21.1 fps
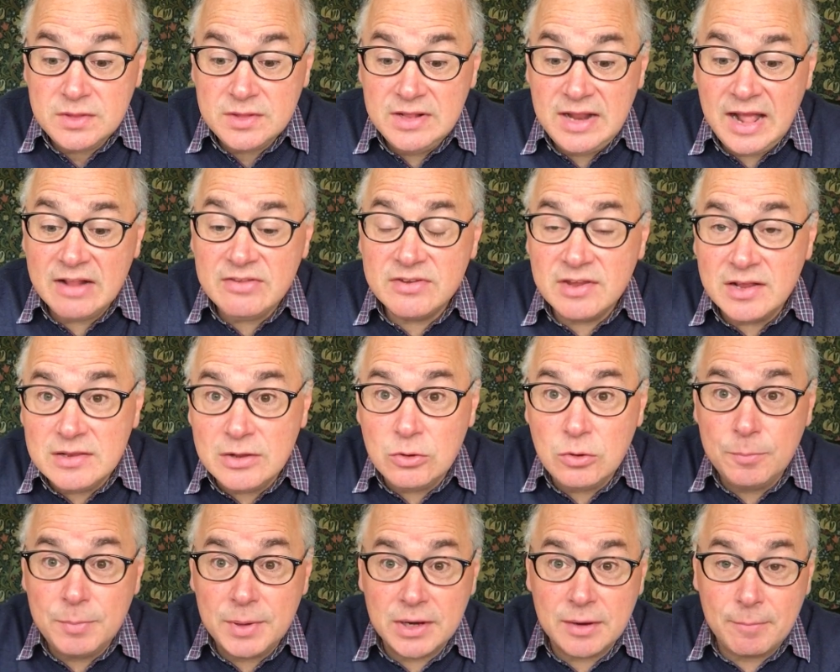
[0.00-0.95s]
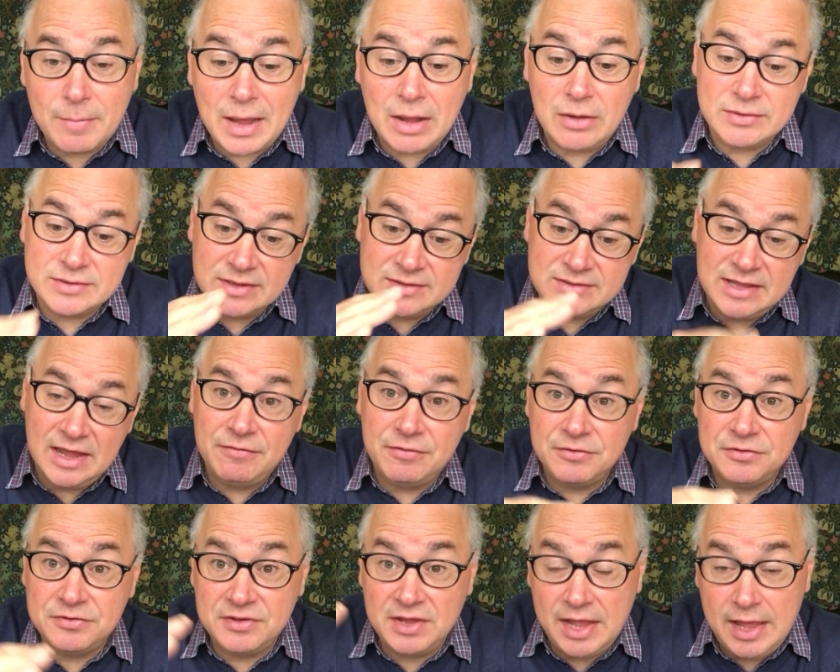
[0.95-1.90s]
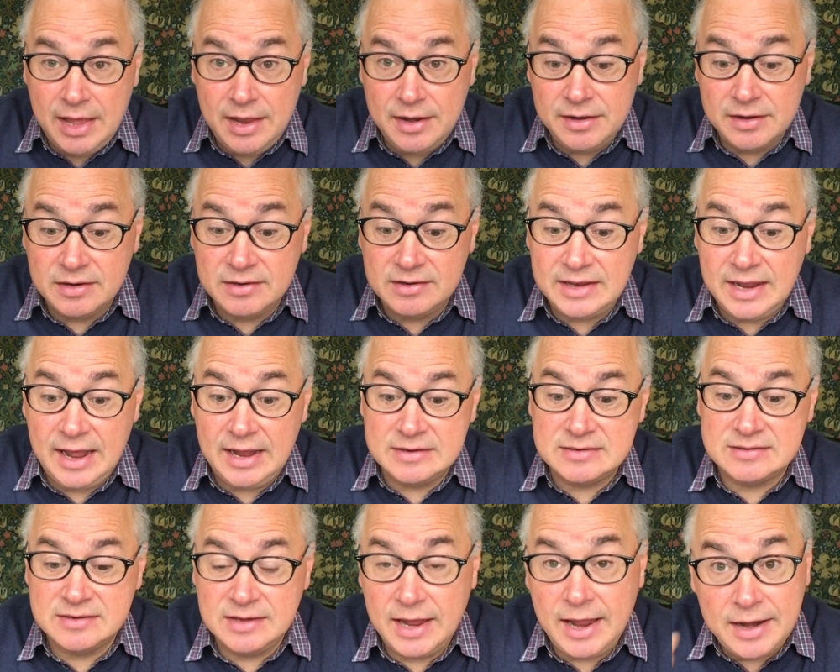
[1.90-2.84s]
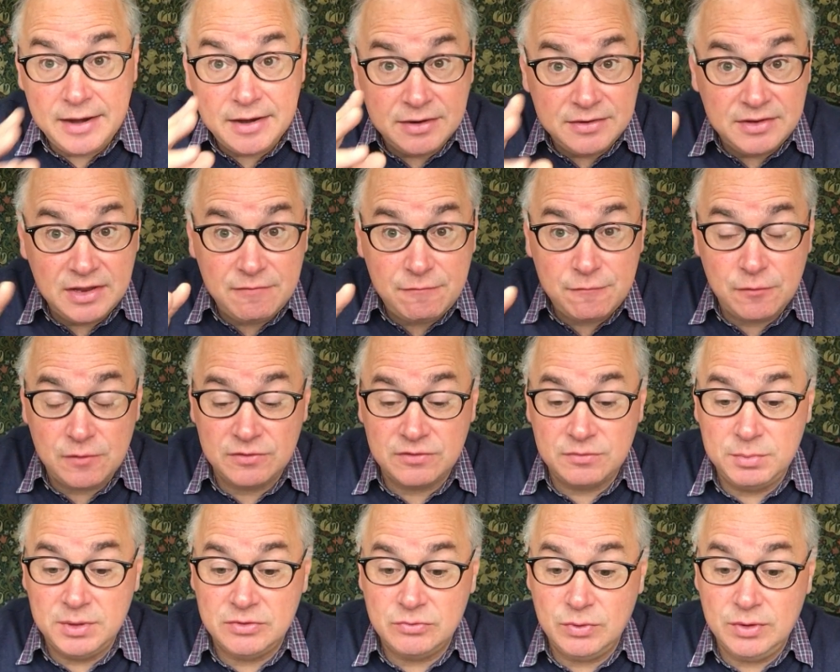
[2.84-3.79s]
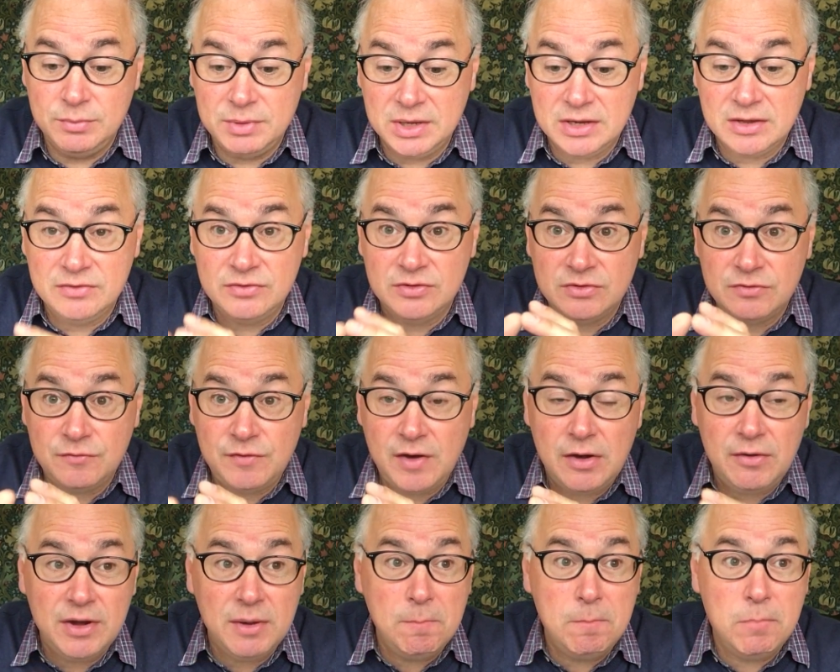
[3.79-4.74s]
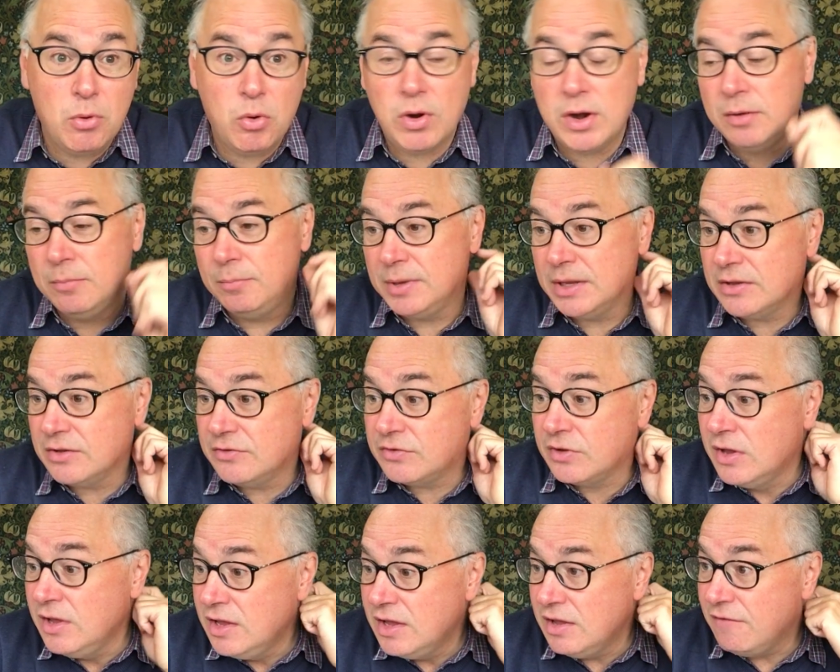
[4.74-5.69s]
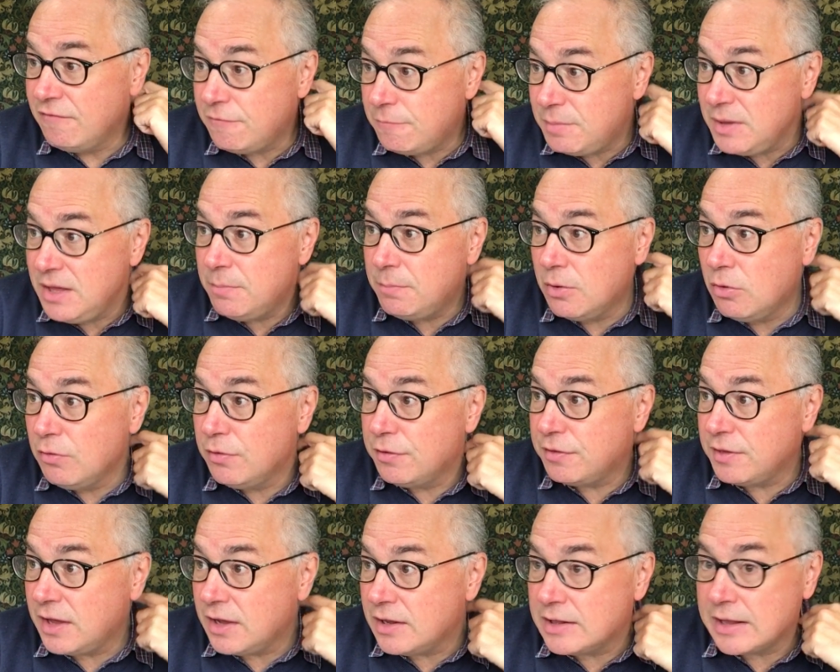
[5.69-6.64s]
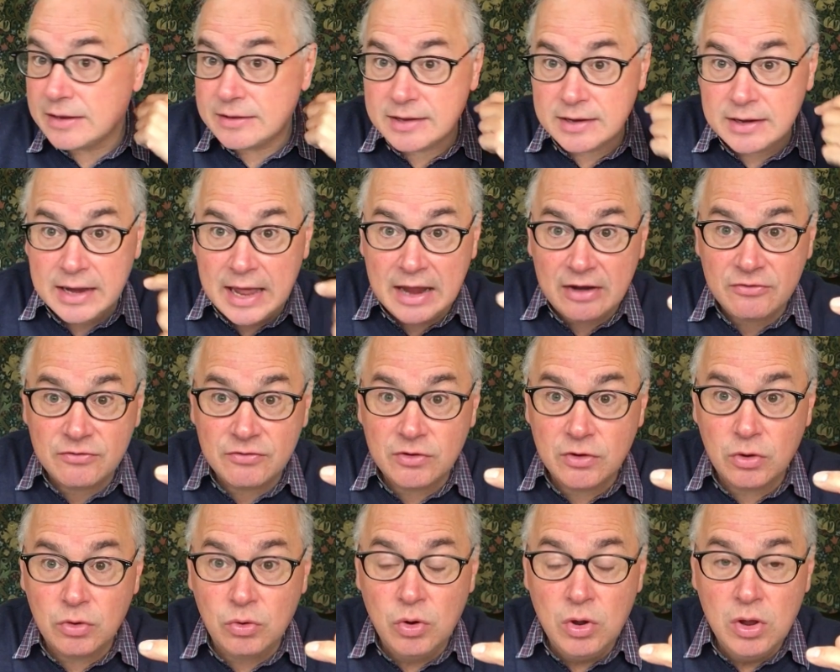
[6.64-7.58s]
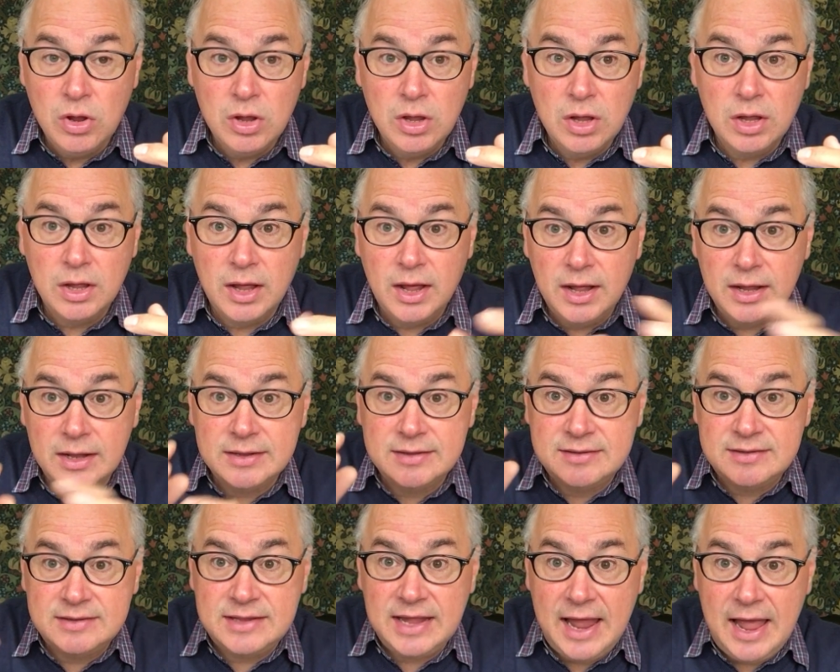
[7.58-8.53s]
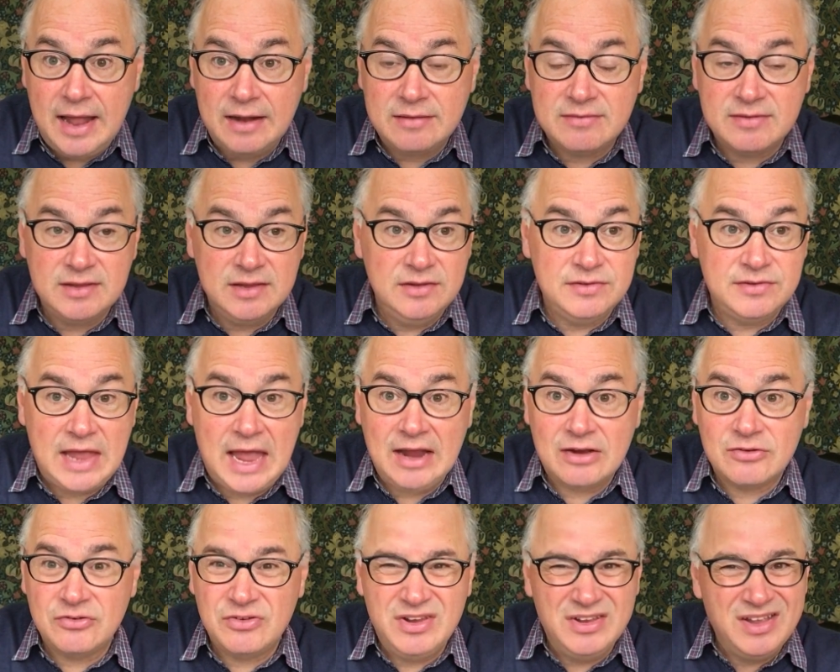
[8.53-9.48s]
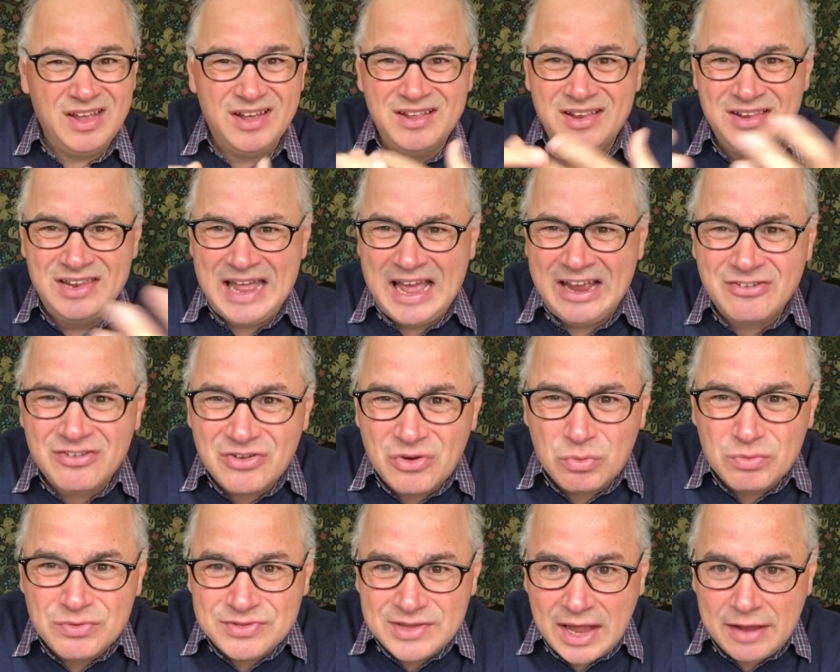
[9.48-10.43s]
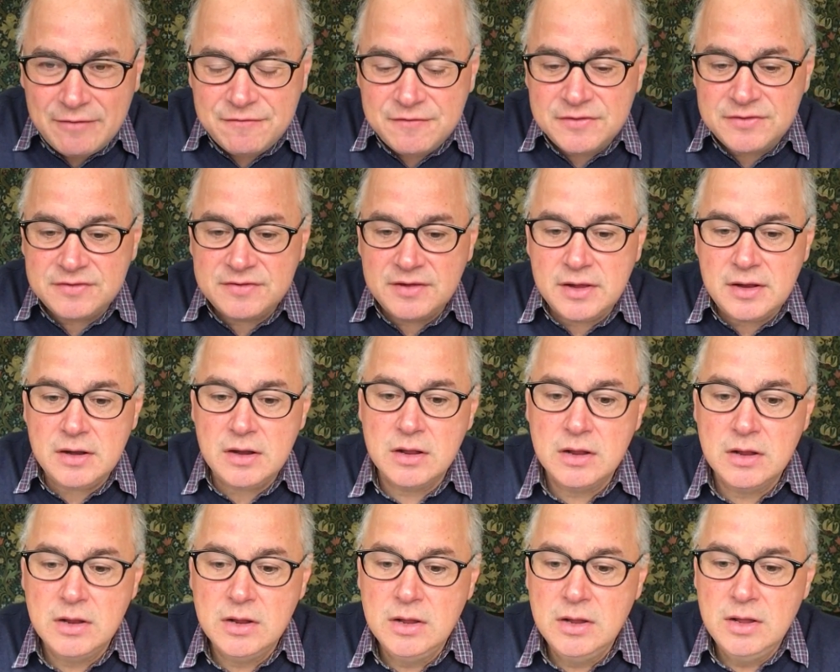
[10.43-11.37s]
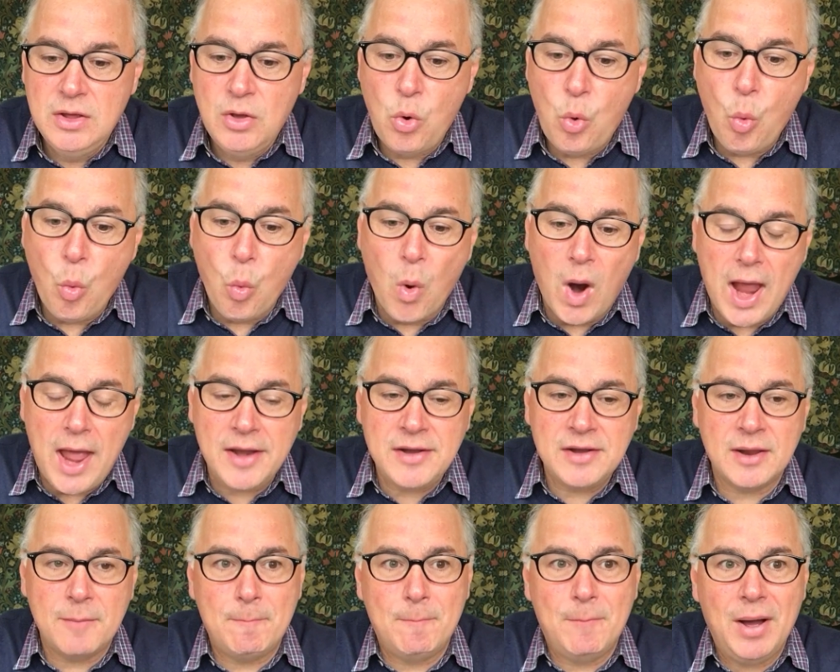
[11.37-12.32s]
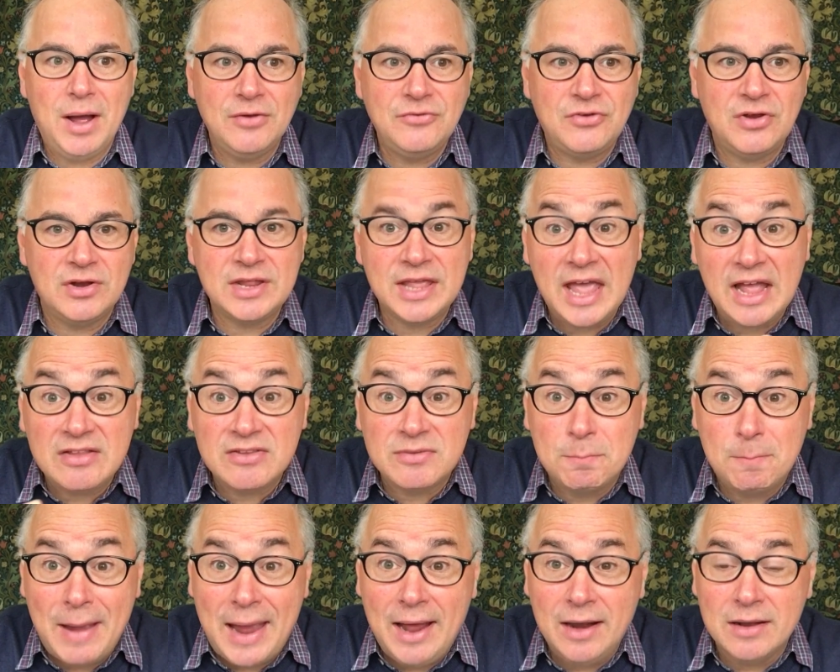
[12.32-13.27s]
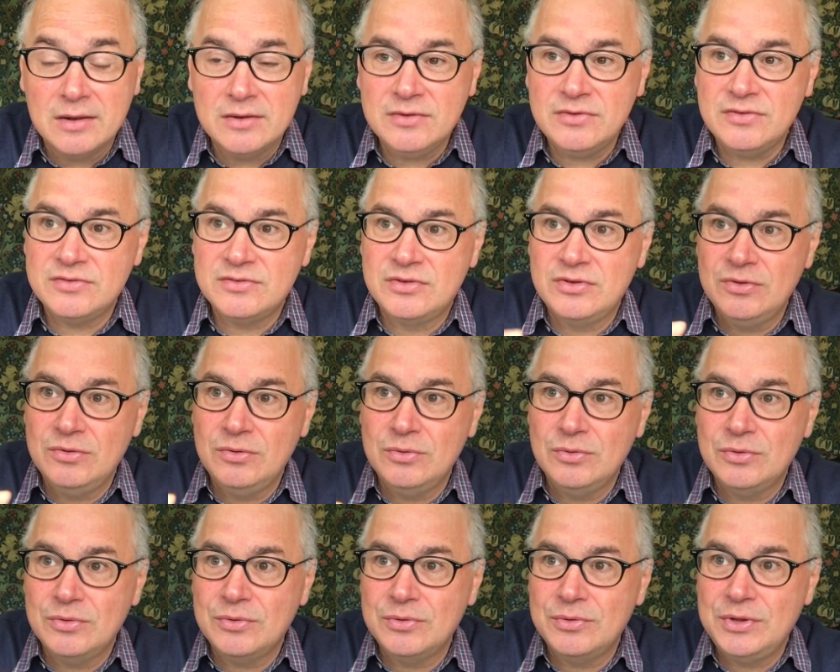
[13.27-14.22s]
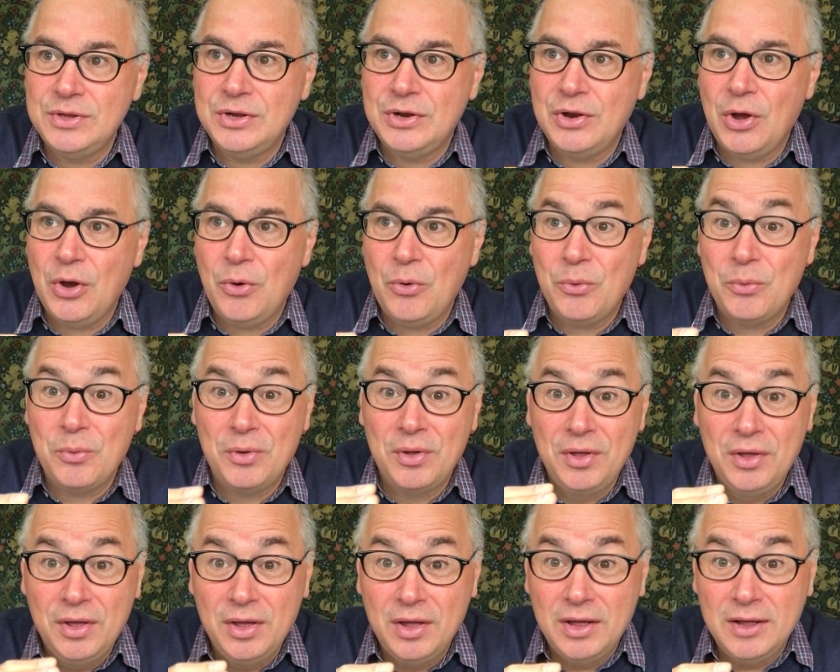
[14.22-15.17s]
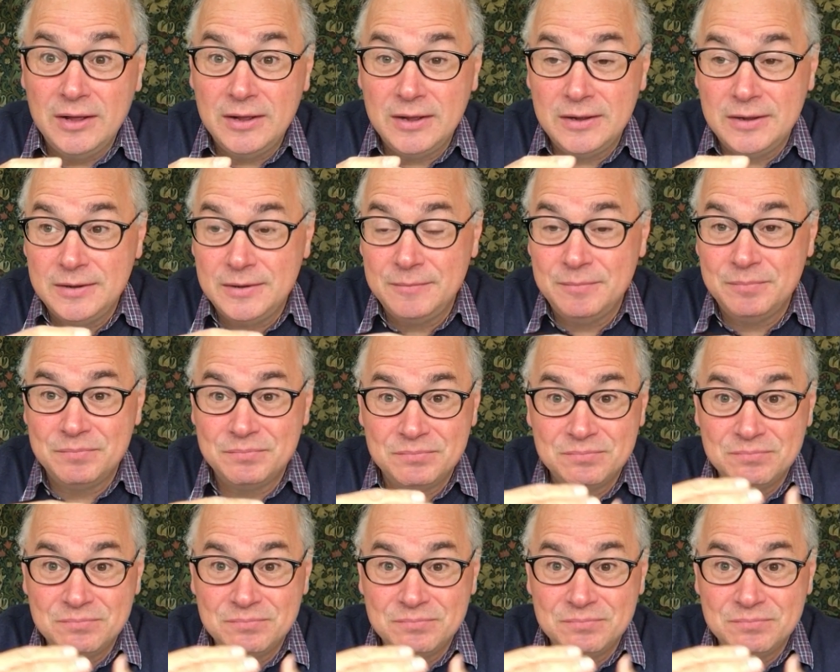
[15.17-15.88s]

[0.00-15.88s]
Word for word: that's a little bit about the deficit and the debt and the difference between, because it's very important, because if people think that the national uh, debt is actually a national deficit, when the budget gets balanced to, you know, uh,